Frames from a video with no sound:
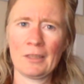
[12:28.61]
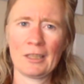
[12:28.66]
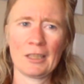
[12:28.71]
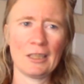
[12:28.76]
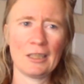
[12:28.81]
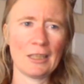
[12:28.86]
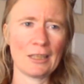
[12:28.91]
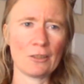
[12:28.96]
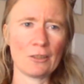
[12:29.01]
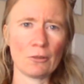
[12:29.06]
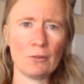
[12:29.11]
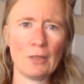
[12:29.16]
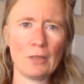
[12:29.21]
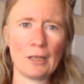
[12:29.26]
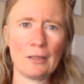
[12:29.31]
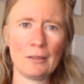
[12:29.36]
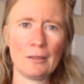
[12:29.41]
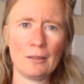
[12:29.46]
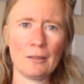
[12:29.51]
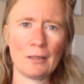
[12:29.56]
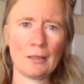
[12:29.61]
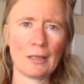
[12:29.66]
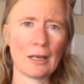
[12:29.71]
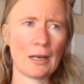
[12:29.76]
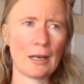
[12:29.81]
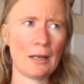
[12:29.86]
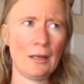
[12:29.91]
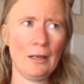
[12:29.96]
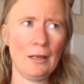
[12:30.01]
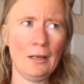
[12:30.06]
Can they do that?
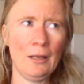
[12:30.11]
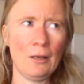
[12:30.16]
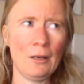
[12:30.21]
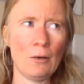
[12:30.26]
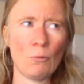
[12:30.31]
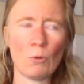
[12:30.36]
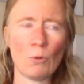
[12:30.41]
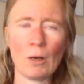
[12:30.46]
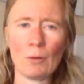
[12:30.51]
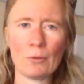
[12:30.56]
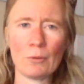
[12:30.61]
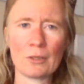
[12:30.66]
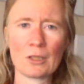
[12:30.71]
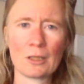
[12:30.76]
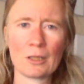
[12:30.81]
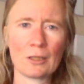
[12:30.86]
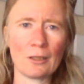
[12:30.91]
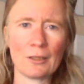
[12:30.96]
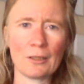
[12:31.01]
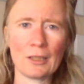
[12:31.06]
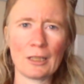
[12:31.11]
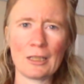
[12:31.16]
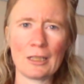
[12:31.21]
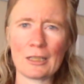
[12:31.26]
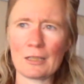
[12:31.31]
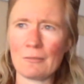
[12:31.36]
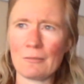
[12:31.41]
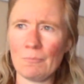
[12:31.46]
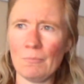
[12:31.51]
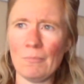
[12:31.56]
Well, we've got
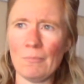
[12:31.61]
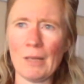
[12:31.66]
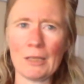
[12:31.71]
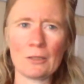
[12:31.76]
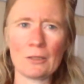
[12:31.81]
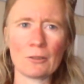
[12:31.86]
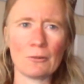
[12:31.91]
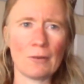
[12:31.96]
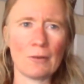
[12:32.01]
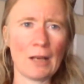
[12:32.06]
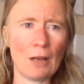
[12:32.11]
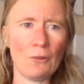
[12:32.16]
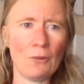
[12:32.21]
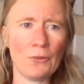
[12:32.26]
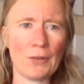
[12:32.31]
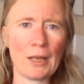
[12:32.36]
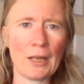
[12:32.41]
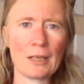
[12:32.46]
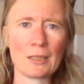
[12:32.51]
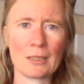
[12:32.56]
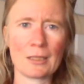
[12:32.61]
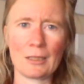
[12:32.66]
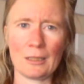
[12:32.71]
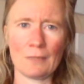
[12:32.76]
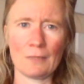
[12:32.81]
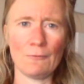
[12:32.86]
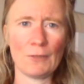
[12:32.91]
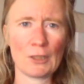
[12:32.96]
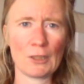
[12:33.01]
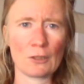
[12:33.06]
these mental health acts,
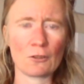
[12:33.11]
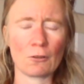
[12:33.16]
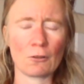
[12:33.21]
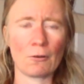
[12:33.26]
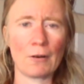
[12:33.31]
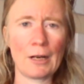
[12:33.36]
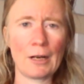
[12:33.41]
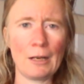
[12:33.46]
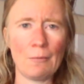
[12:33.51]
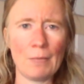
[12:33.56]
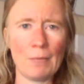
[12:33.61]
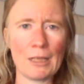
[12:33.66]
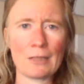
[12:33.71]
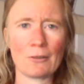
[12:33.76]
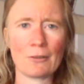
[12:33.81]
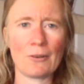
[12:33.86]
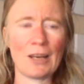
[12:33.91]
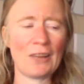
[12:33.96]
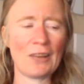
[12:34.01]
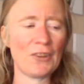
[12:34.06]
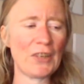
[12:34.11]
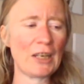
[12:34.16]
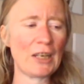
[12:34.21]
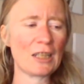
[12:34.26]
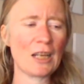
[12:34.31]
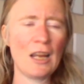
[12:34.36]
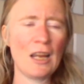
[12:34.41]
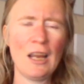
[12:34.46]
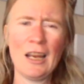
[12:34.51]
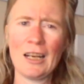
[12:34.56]
this Victorian Mental Health
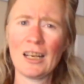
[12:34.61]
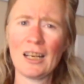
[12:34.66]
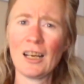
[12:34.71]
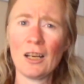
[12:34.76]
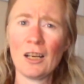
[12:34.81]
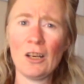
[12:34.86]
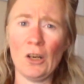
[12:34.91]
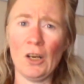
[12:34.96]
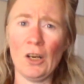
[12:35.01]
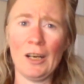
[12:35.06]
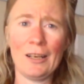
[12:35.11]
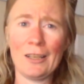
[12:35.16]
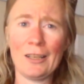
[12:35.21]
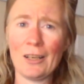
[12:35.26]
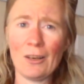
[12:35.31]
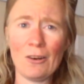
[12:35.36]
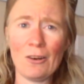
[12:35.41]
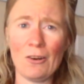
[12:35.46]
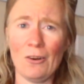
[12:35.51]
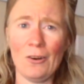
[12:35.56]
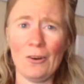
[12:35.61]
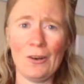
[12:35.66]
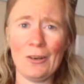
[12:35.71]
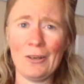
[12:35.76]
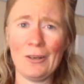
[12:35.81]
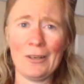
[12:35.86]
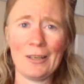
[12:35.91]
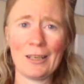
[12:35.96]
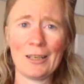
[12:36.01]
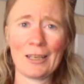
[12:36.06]
Act. No,
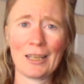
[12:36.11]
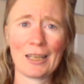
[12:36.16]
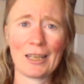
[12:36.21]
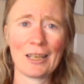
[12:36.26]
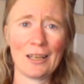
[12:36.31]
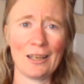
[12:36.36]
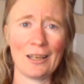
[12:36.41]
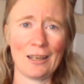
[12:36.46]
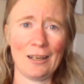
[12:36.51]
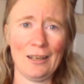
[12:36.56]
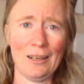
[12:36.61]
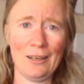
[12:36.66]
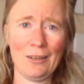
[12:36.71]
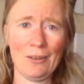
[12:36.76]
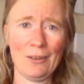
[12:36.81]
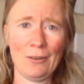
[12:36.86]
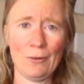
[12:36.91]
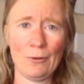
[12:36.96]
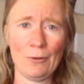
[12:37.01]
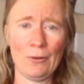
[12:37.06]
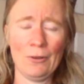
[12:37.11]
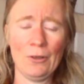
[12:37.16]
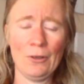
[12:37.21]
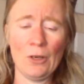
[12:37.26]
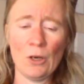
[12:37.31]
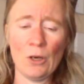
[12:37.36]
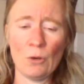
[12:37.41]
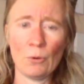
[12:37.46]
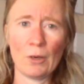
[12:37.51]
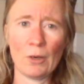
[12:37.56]
they can't.
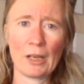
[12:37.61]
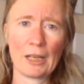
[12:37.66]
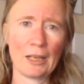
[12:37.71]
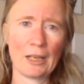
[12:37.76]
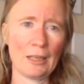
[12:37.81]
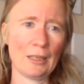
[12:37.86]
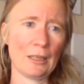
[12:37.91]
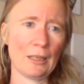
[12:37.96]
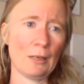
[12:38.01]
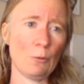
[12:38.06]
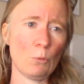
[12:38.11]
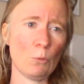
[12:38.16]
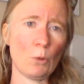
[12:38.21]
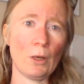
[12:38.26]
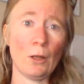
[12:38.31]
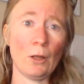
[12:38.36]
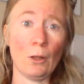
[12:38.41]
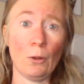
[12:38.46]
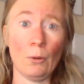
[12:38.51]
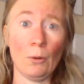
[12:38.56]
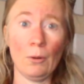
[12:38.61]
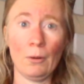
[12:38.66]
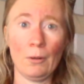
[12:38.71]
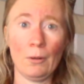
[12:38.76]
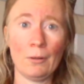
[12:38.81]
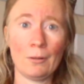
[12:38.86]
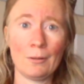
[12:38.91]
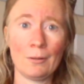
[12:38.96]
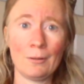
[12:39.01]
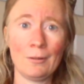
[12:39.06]
Why can't they? Well,
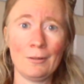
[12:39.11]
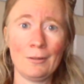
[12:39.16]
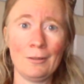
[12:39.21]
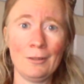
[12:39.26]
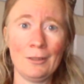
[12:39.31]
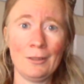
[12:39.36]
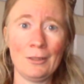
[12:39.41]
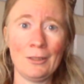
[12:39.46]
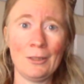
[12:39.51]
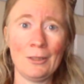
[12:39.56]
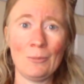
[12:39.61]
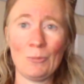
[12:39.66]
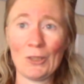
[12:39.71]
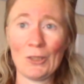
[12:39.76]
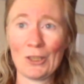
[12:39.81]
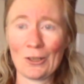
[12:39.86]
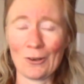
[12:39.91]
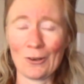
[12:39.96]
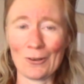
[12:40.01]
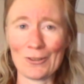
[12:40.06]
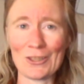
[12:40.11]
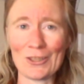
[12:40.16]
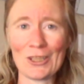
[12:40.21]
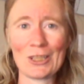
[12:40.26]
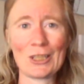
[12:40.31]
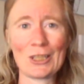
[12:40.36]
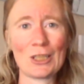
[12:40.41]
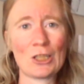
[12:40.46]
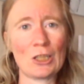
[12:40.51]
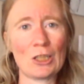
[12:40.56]
because
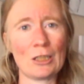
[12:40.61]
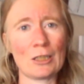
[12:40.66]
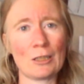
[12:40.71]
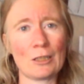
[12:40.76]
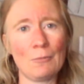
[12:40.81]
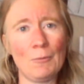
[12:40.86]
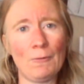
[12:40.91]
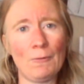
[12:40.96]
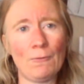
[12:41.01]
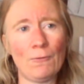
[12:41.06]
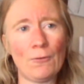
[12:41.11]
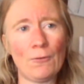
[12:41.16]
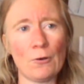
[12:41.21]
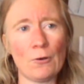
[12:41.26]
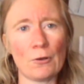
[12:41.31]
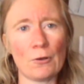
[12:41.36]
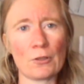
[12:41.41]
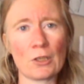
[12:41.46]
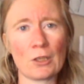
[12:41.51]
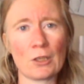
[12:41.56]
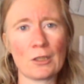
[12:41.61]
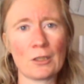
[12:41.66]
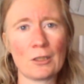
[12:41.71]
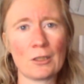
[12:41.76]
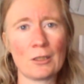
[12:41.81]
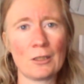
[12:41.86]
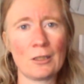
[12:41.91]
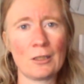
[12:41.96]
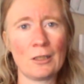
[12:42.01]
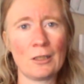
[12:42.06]
it's a system of force.